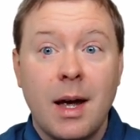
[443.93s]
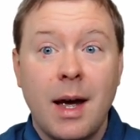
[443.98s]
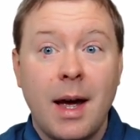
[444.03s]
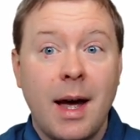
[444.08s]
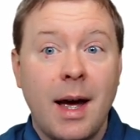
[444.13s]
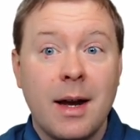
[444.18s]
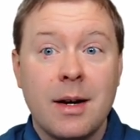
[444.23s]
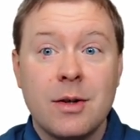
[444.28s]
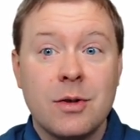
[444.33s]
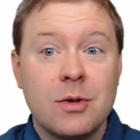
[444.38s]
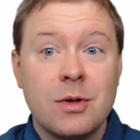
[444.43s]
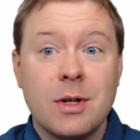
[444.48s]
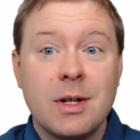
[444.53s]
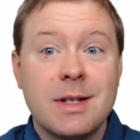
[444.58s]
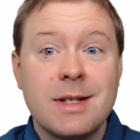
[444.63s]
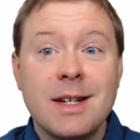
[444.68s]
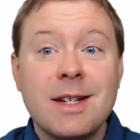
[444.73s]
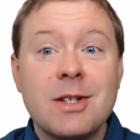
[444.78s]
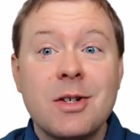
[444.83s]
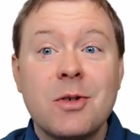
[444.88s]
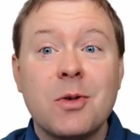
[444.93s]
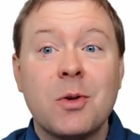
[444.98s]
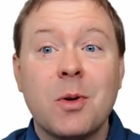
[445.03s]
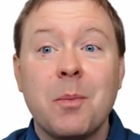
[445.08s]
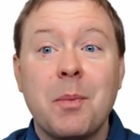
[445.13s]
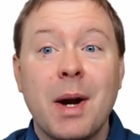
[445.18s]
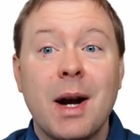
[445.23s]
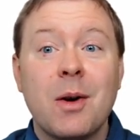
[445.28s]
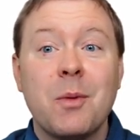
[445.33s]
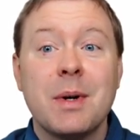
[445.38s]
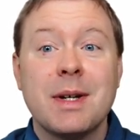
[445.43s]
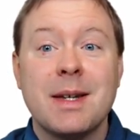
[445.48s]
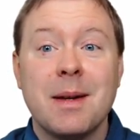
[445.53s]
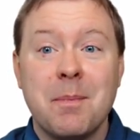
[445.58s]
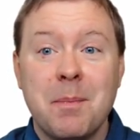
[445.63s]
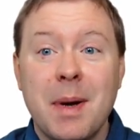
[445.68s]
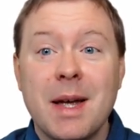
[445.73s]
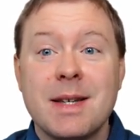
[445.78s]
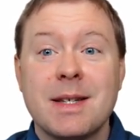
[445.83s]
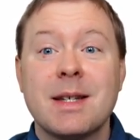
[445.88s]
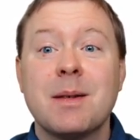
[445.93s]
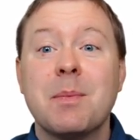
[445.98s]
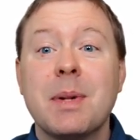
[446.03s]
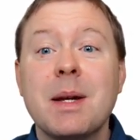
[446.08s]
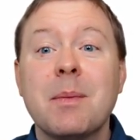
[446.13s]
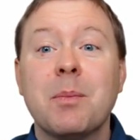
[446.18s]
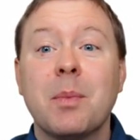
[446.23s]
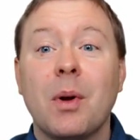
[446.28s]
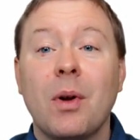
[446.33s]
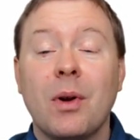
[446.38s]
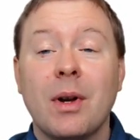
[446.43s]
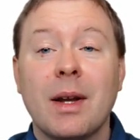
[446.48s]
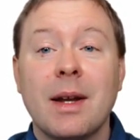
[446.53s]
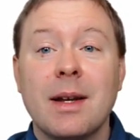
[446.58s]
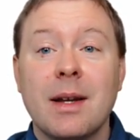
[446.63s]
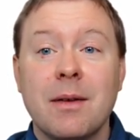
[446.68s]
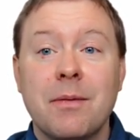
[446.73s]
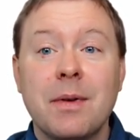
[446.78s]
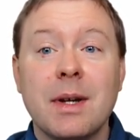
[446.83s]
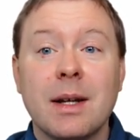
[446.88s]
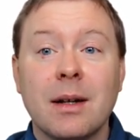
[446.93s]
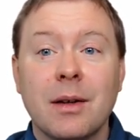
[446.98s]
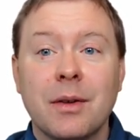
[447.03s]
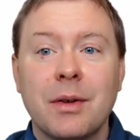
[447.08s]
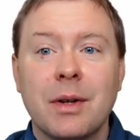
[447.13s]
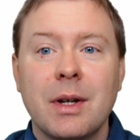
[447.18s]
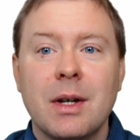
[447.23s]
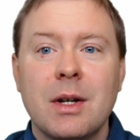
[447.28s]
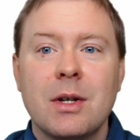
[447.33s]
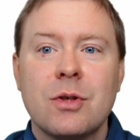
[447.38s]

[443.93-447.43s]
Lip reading: And it's easy to compare with the best people in the field.